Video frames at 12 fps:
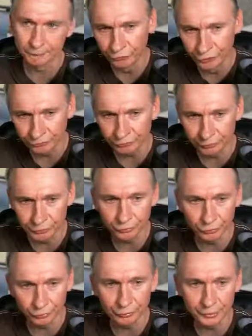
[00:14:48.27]
different
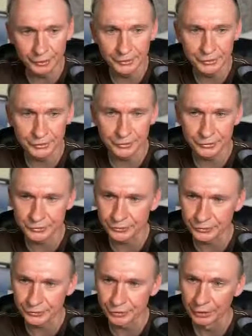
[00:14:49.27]
Docker
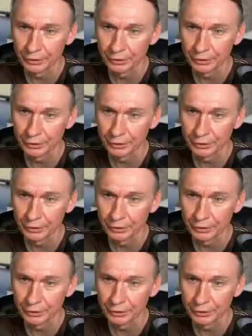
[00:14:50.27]
instances.